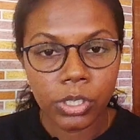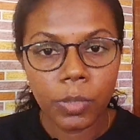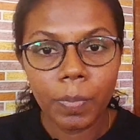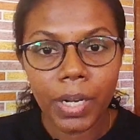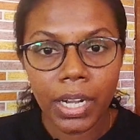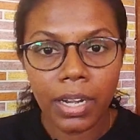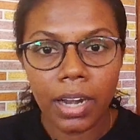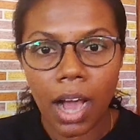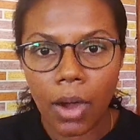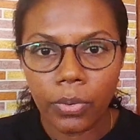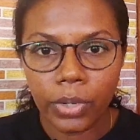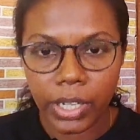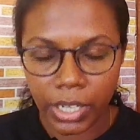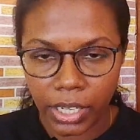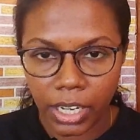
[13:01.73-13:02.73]
should be
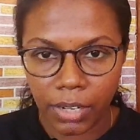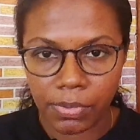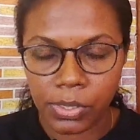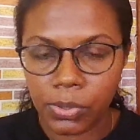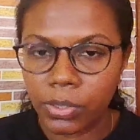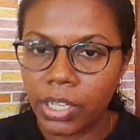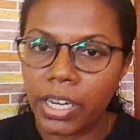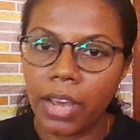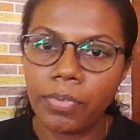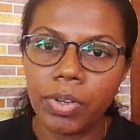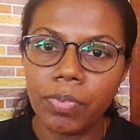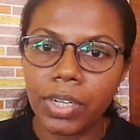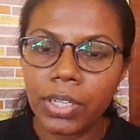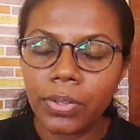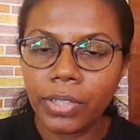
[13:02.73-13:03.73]
loud enough so that
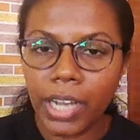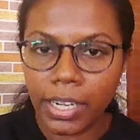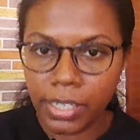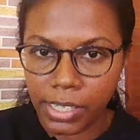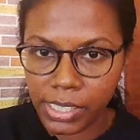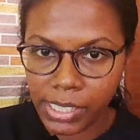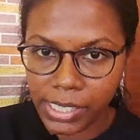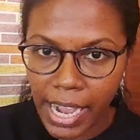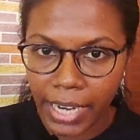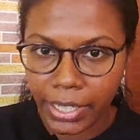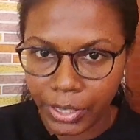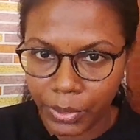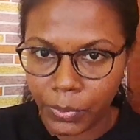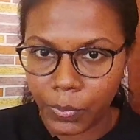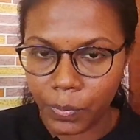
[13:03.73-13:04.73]
everyone could
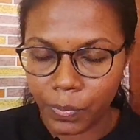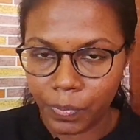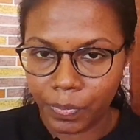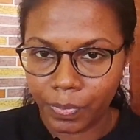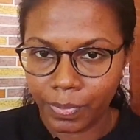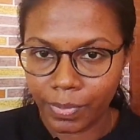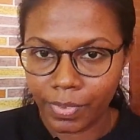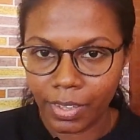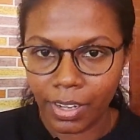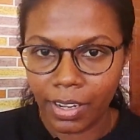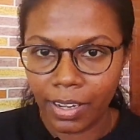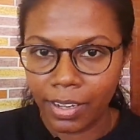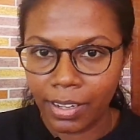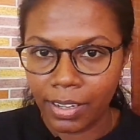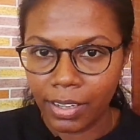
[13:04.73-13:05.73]
understand you.
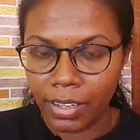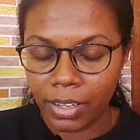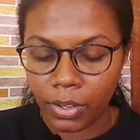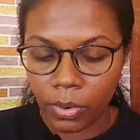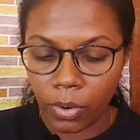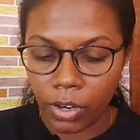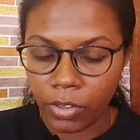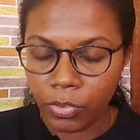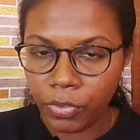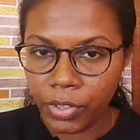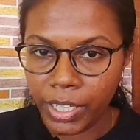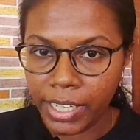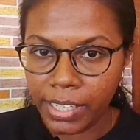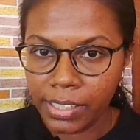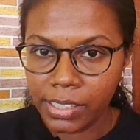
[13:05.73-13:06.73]

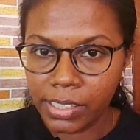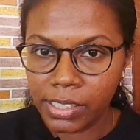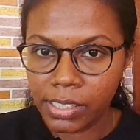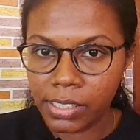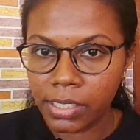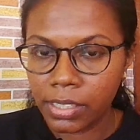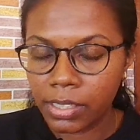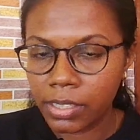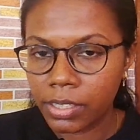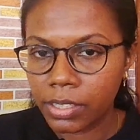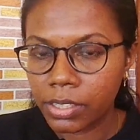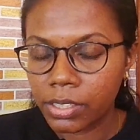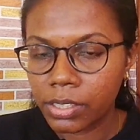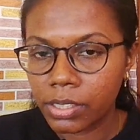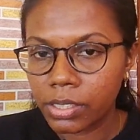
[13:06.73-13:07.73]
Confidence
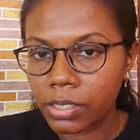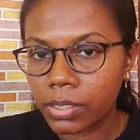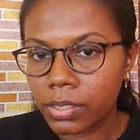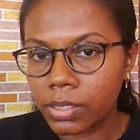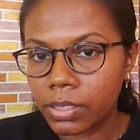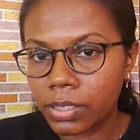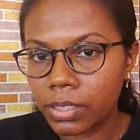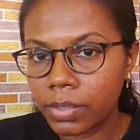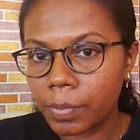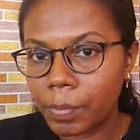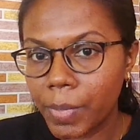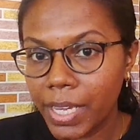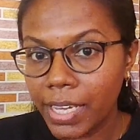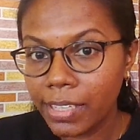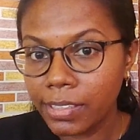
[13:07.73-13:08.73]

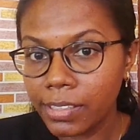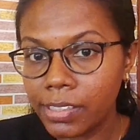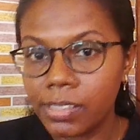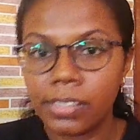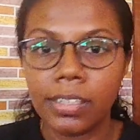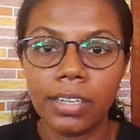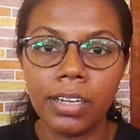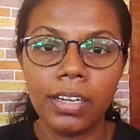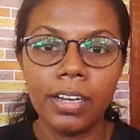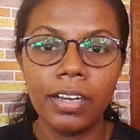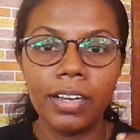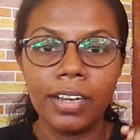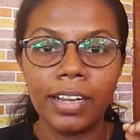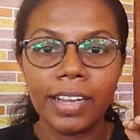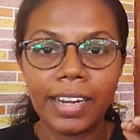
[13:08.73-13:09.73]
means
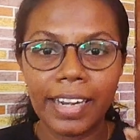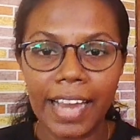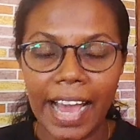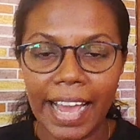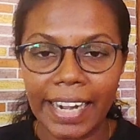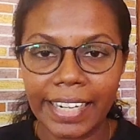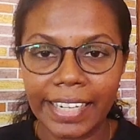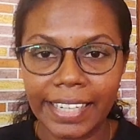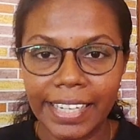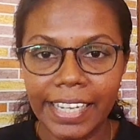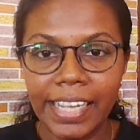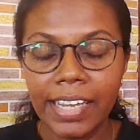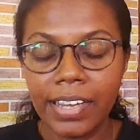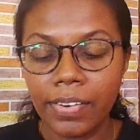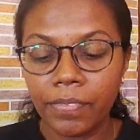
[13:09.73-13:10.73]

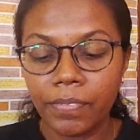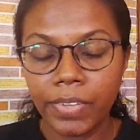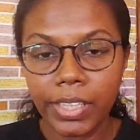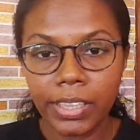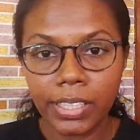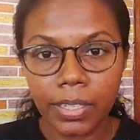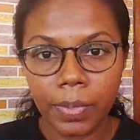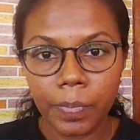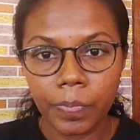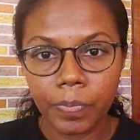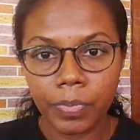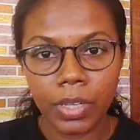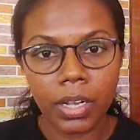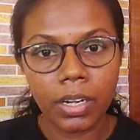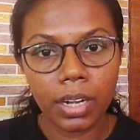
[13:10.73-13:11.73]
clarity with
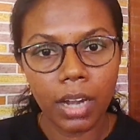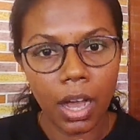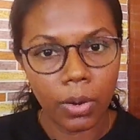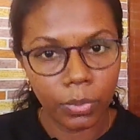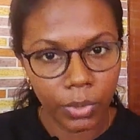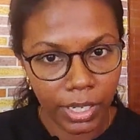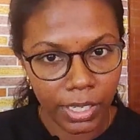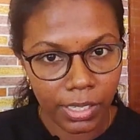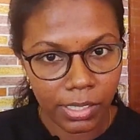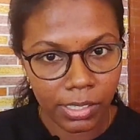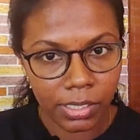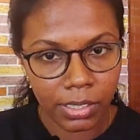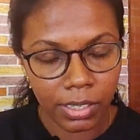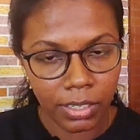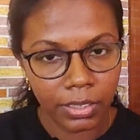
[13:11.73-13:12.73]

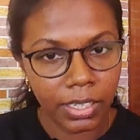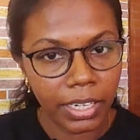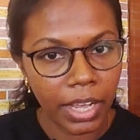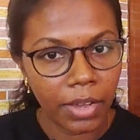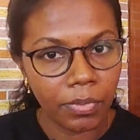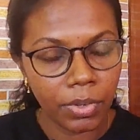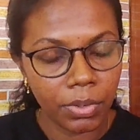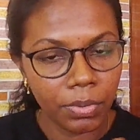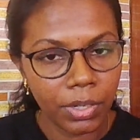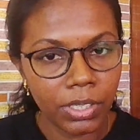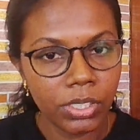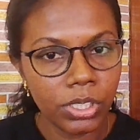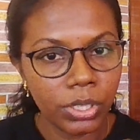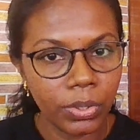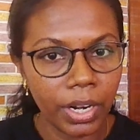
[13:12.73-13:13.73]
loudness that
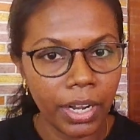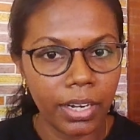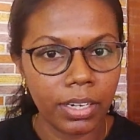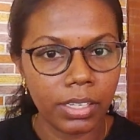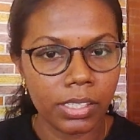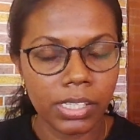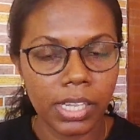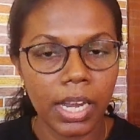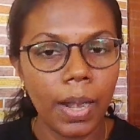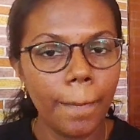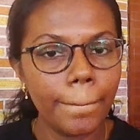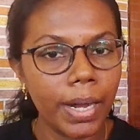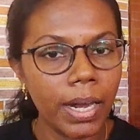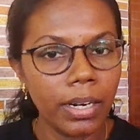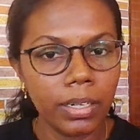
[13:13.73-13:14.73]
everyone should understand,
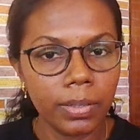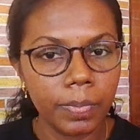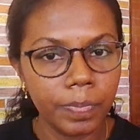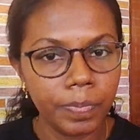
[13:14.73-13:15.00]
but